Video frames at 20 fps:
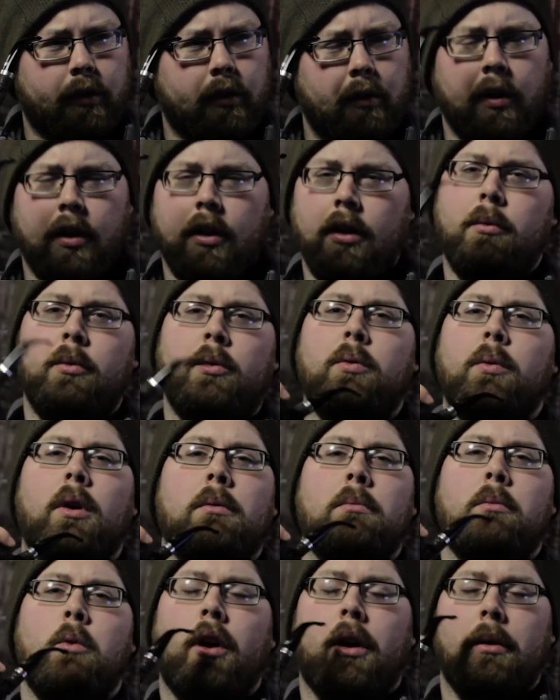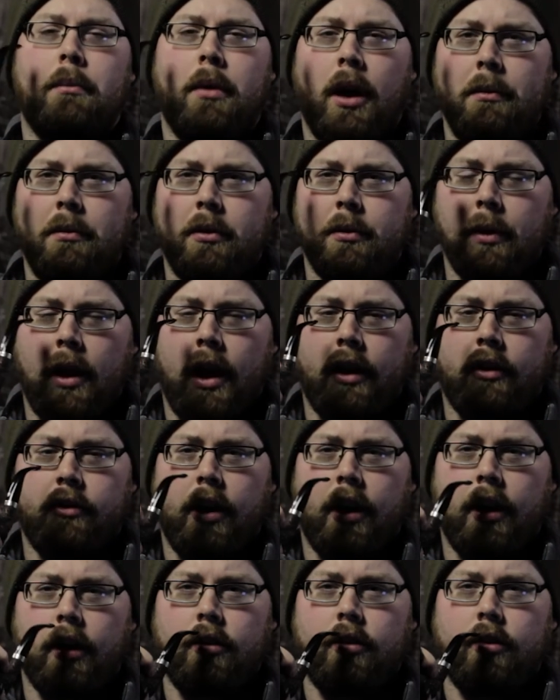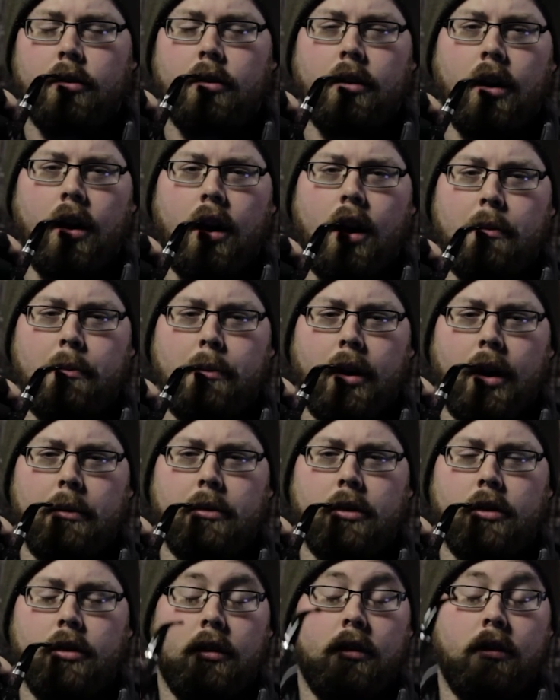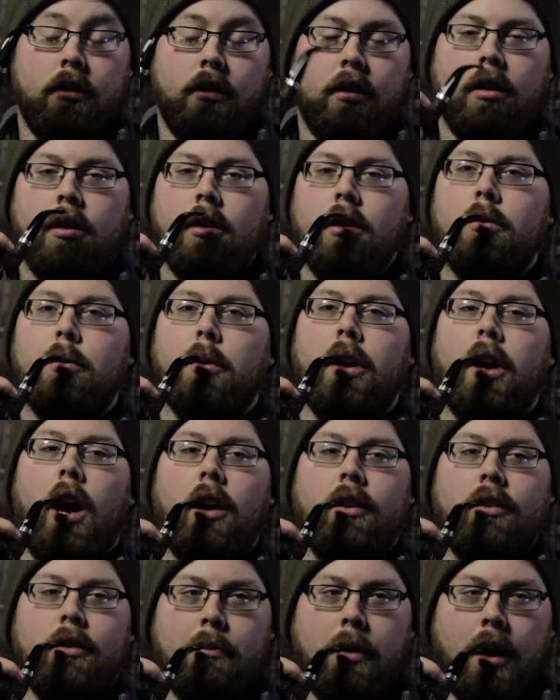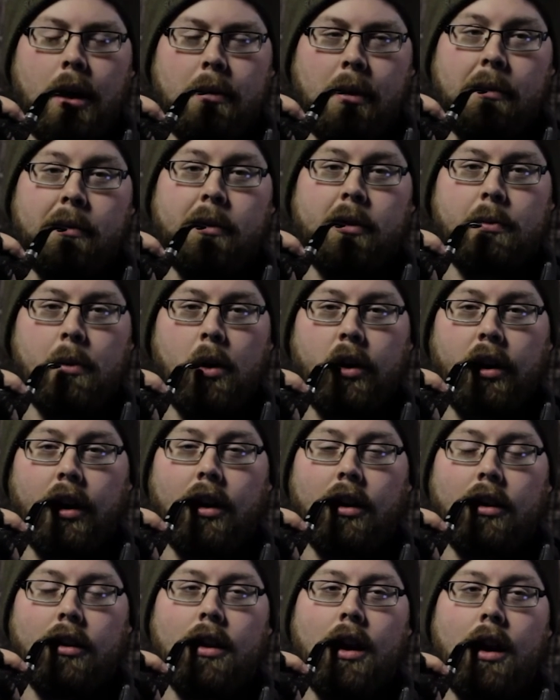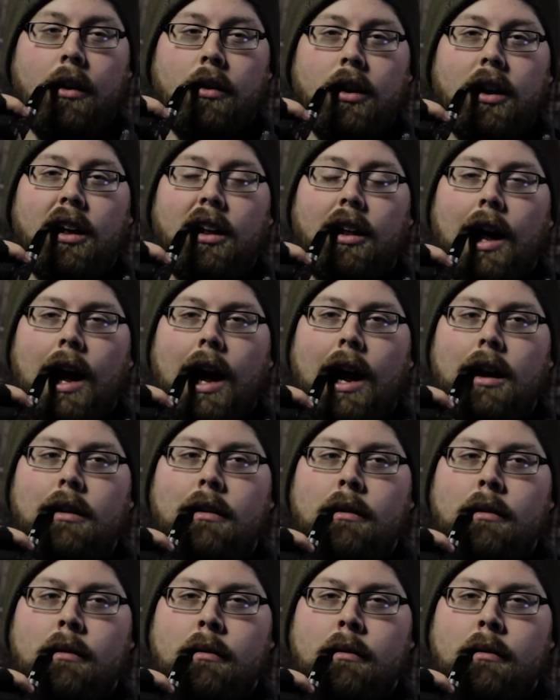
it's one of Morgan Pipes Blackjack's pipes, and it's a really awesome pipe. I've been smoking that one a lot,